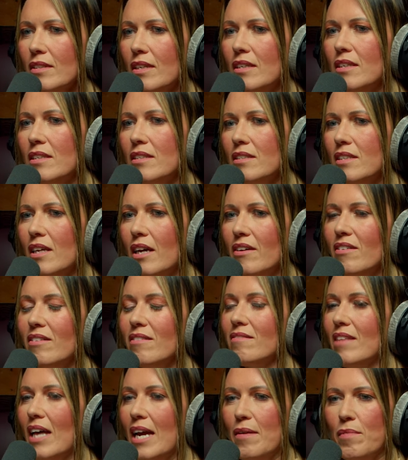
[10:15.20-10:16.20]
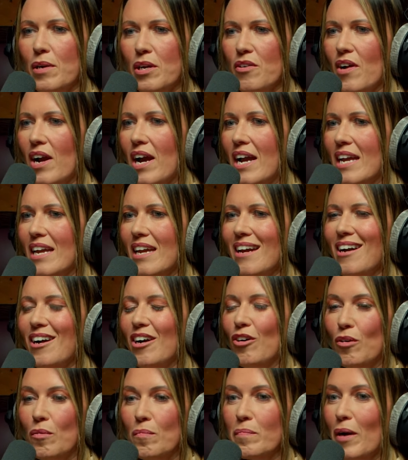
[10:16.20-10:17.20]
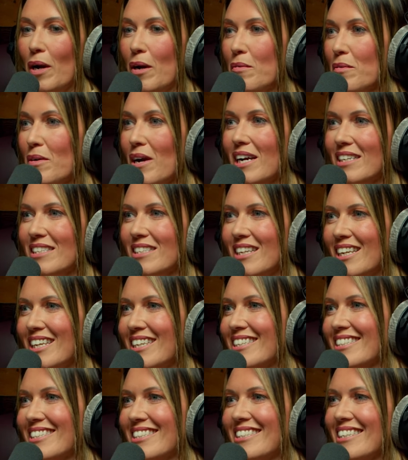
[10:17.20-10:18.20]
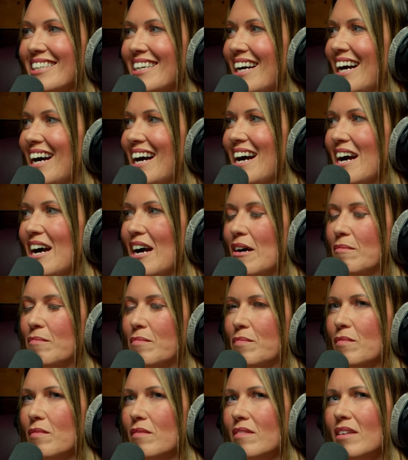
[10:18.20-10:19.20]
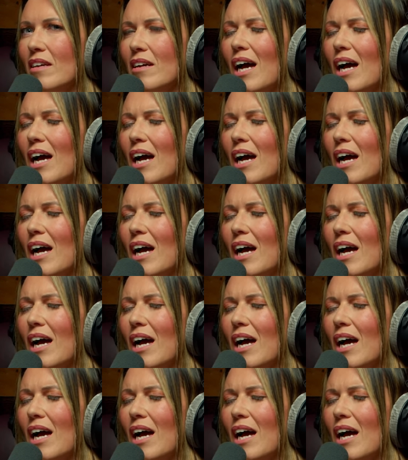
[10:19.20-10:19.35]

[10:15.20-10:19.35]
So they were great. Umbro were excellent, and